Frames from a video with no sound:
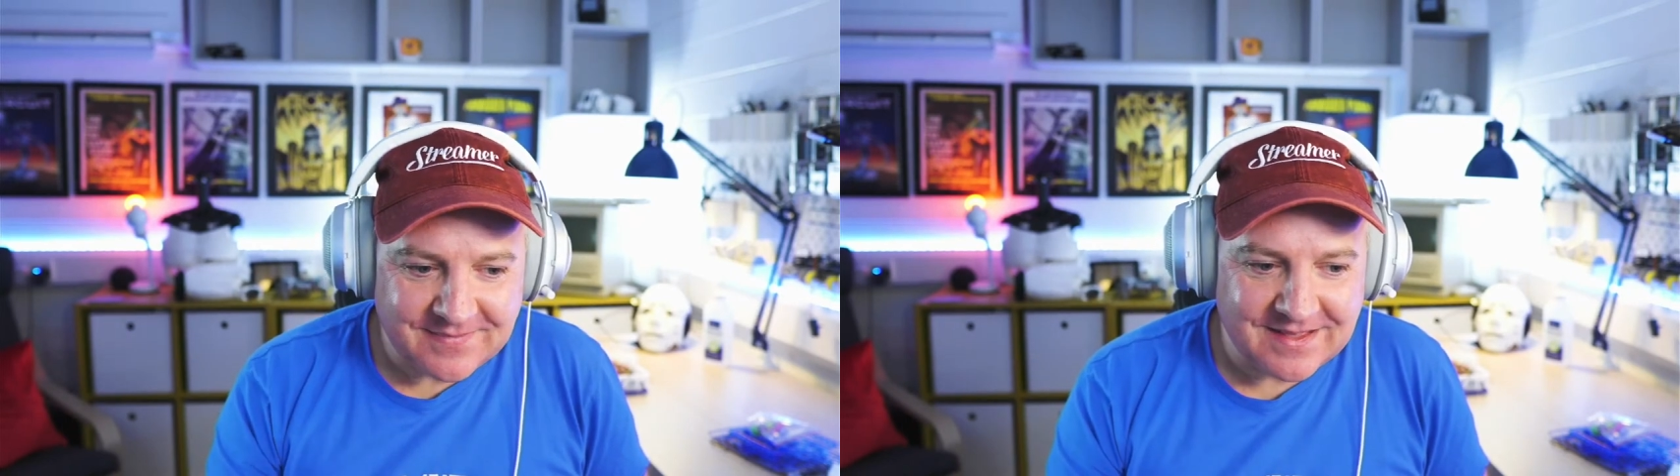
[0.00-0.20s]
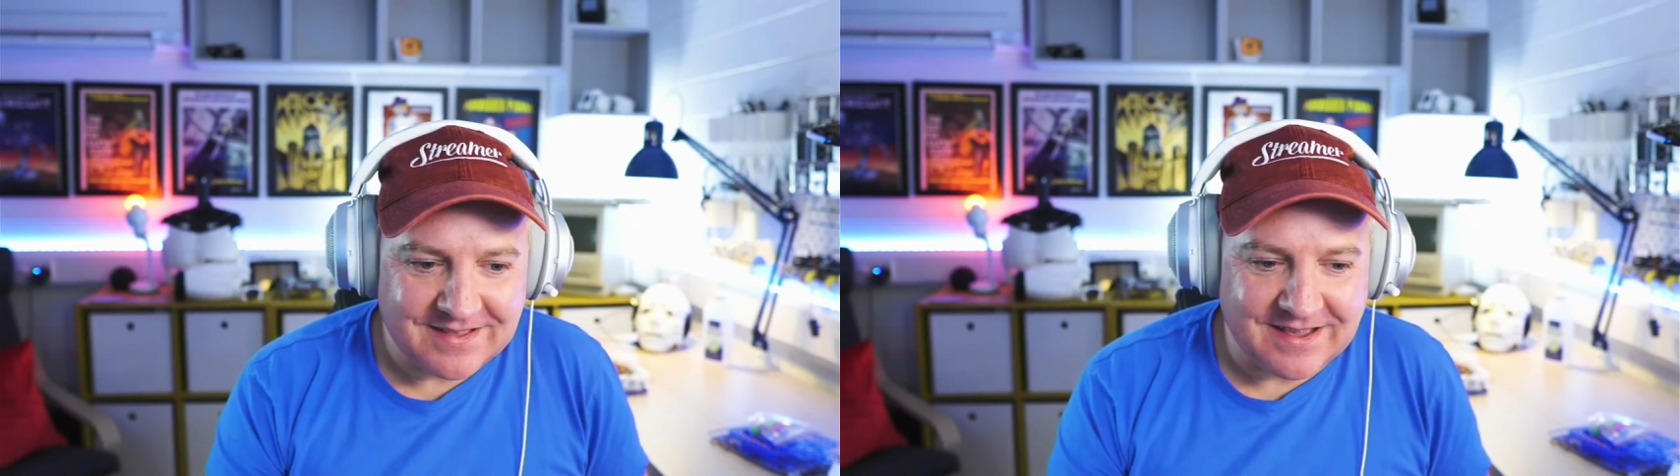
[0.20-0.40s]

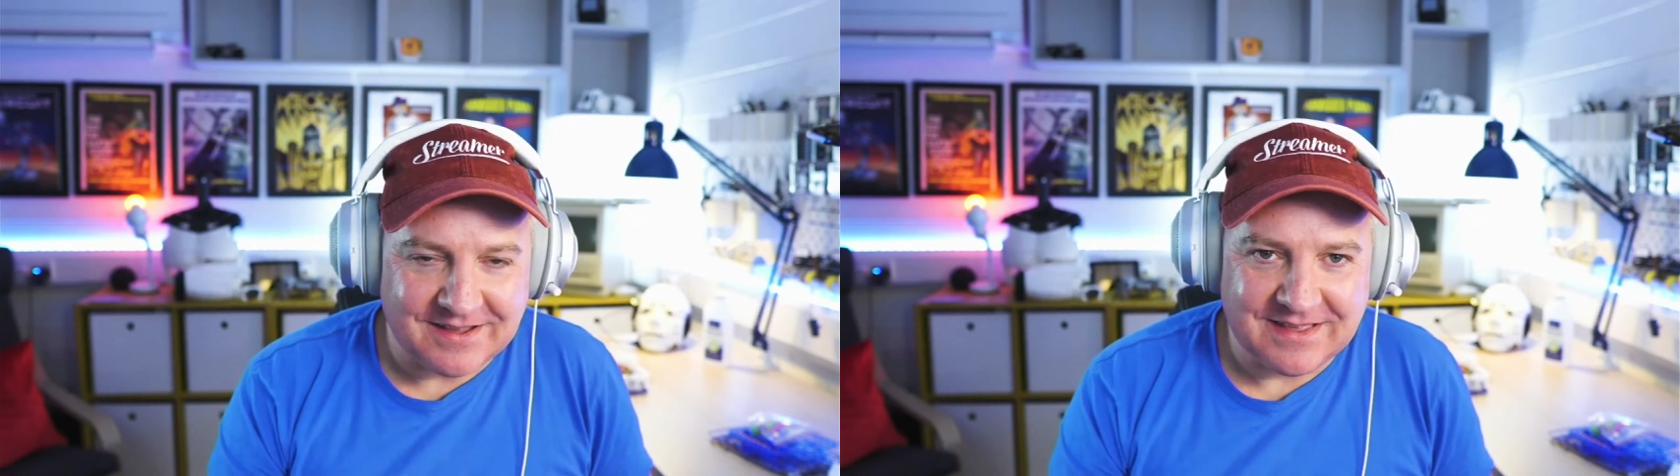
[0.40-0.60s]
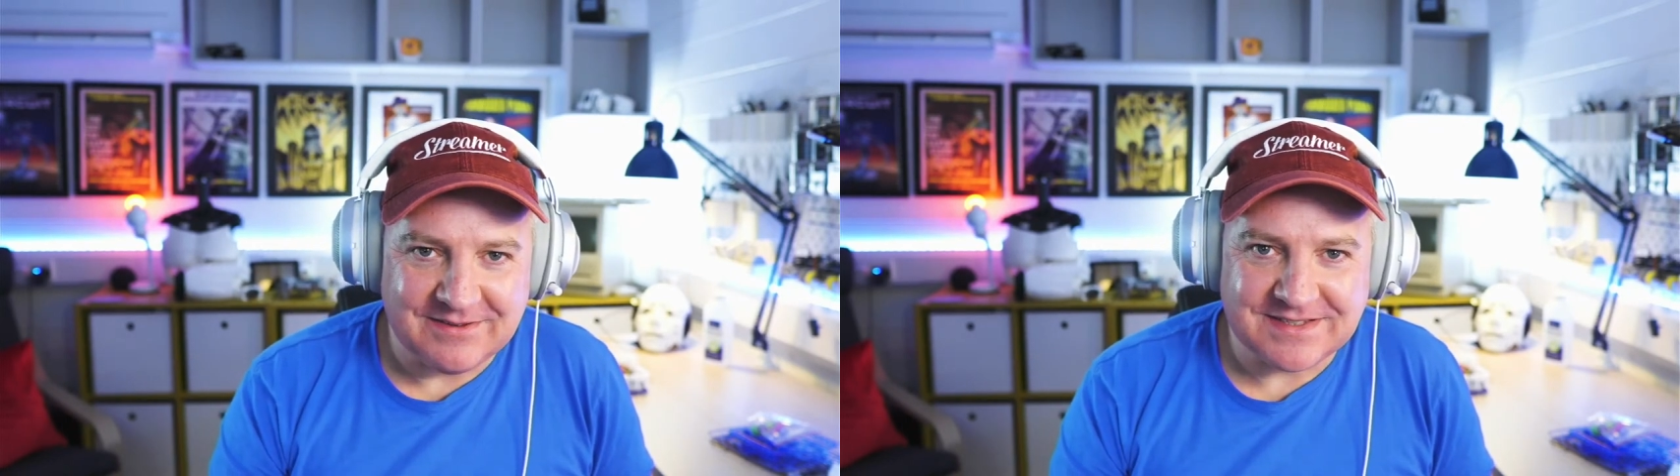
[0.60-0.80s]
yeah,
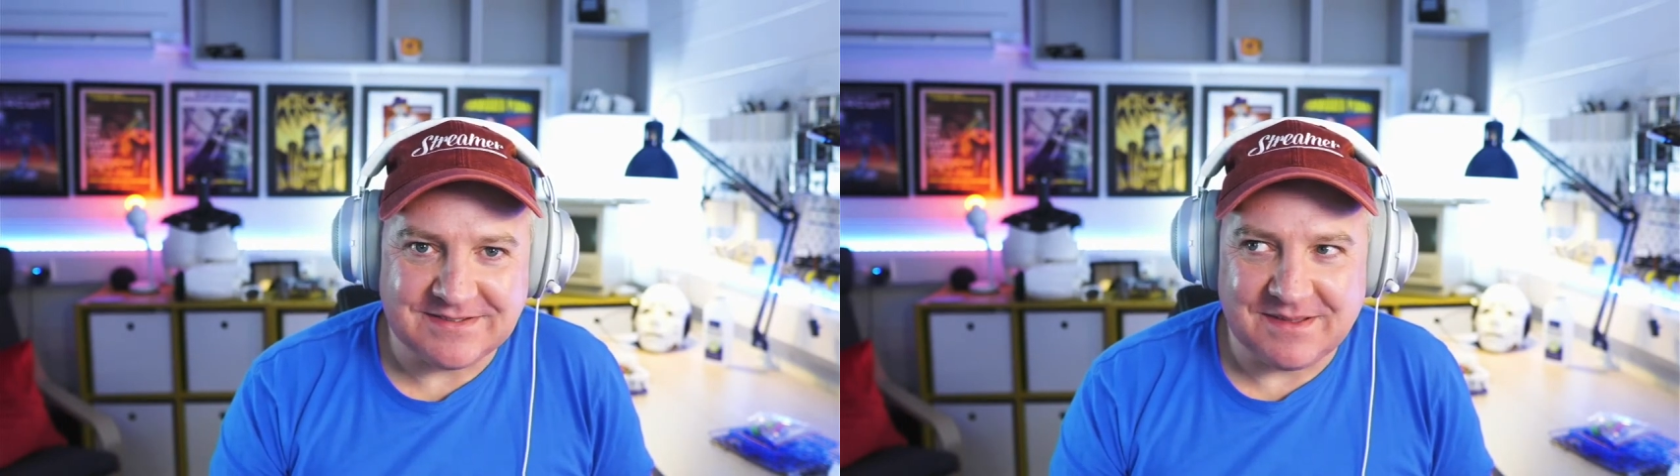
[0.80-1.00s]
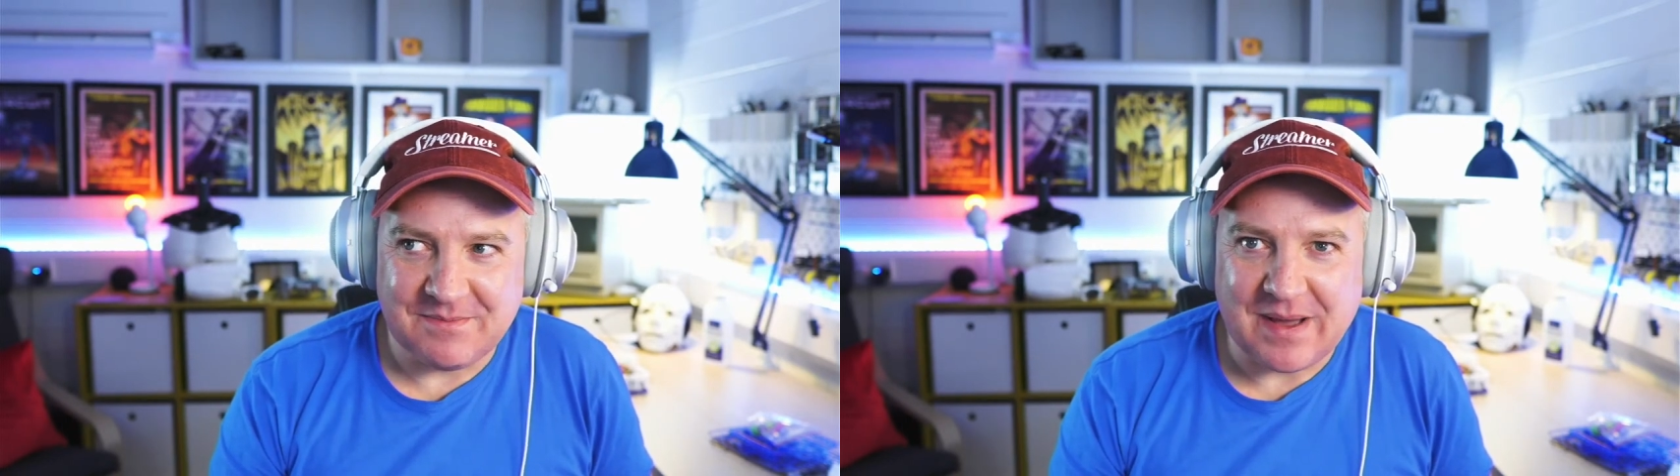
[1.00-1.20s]
it's
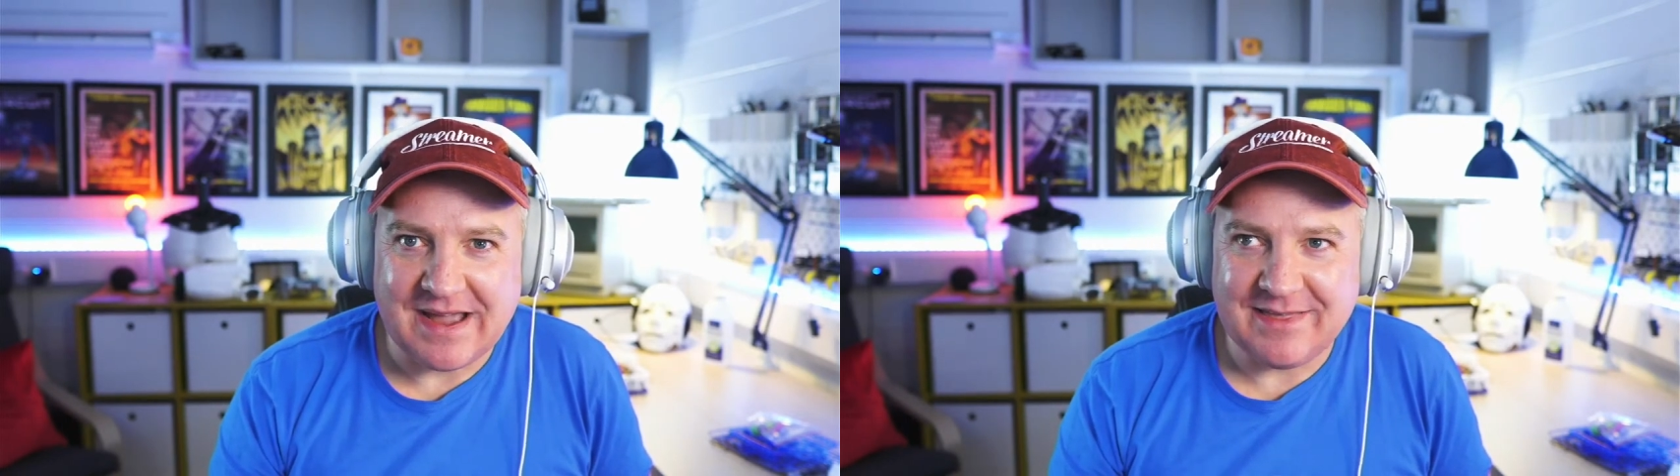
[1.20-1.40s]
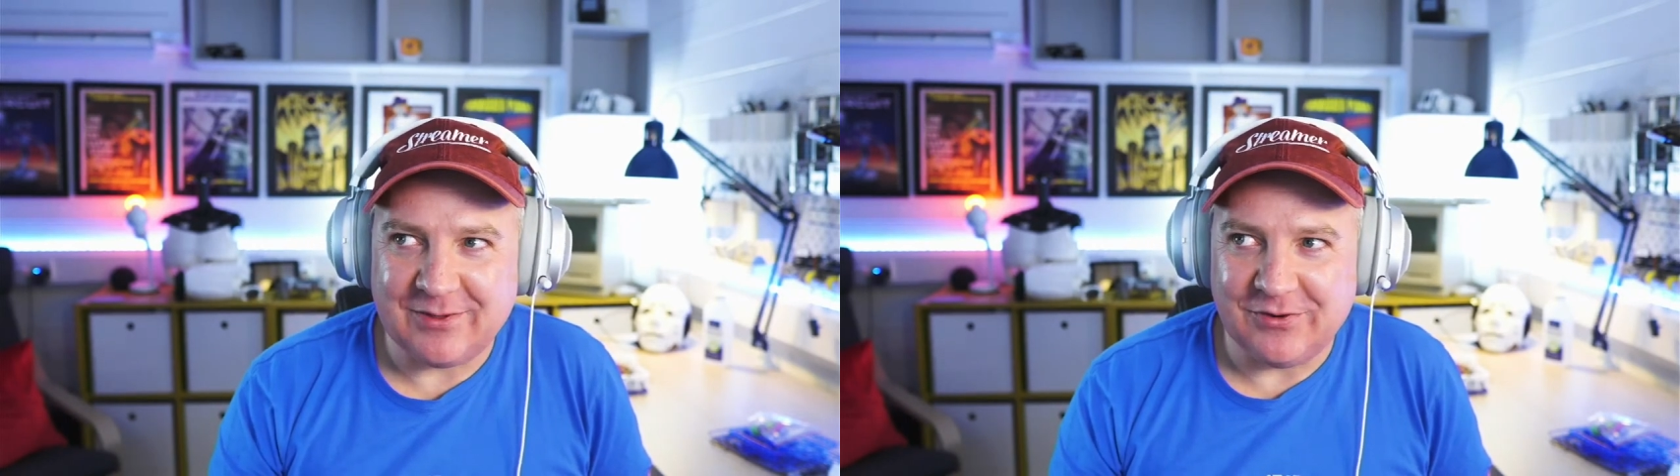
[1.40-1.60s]

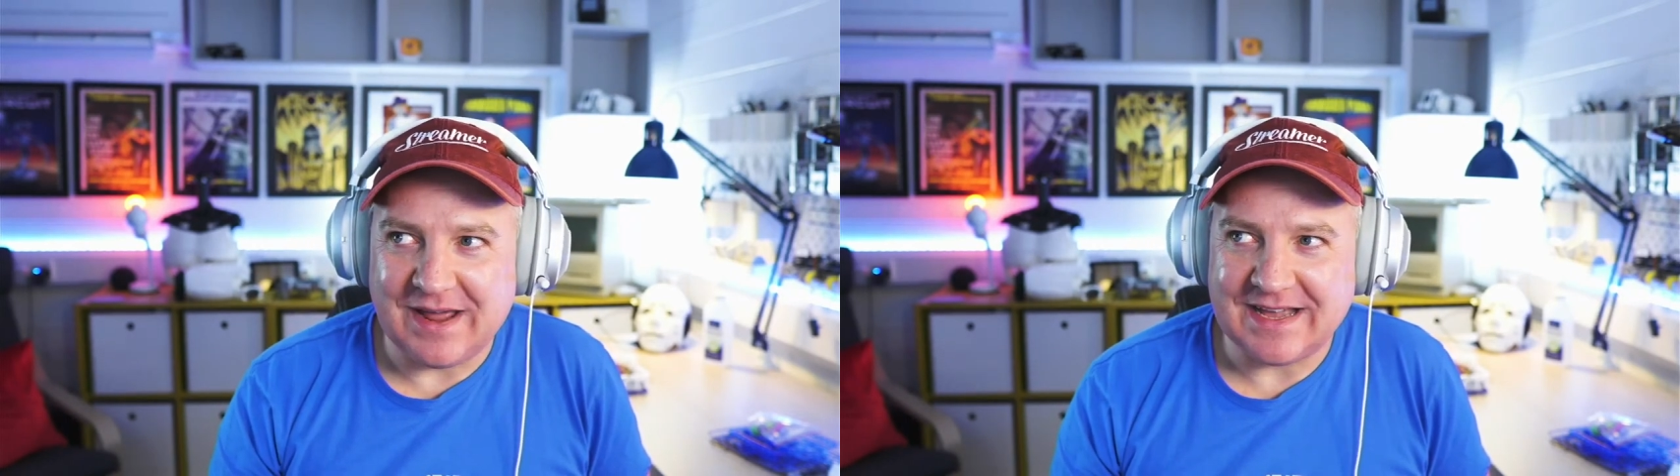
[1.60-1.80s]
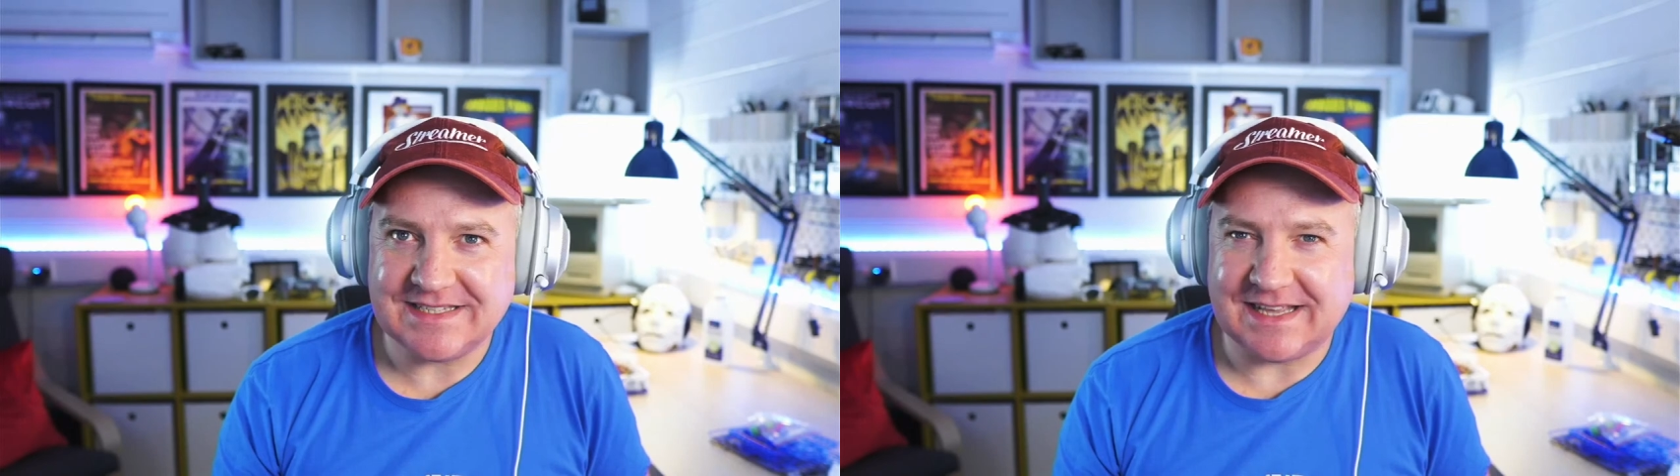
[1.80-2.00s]
Python
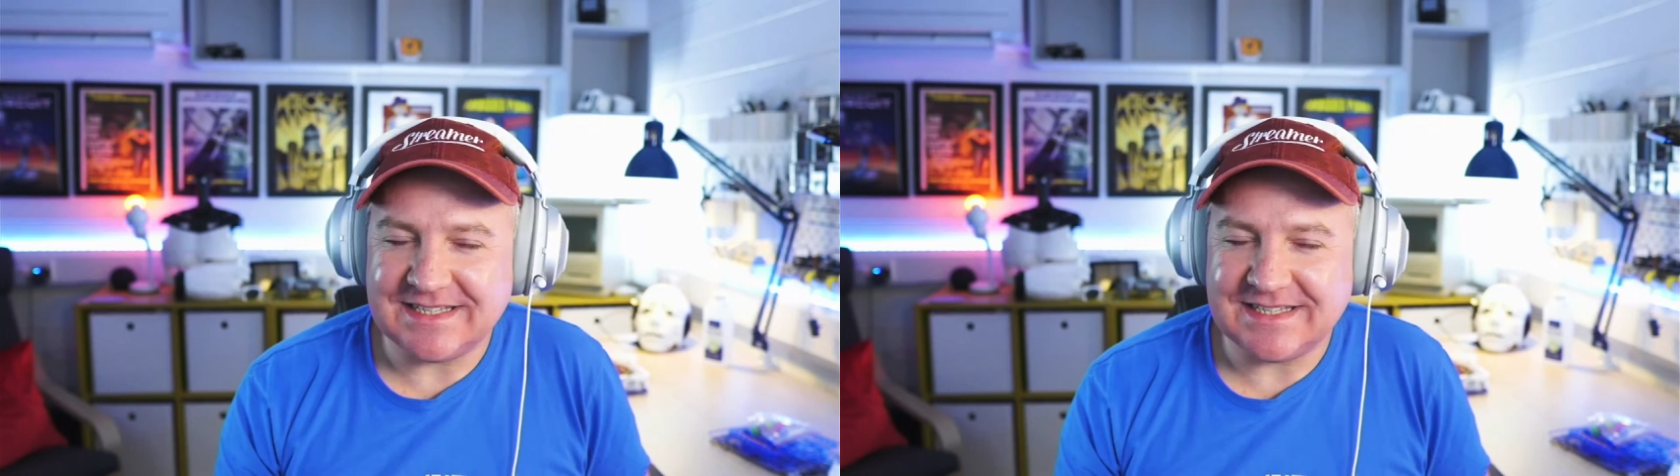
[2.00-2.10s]
has that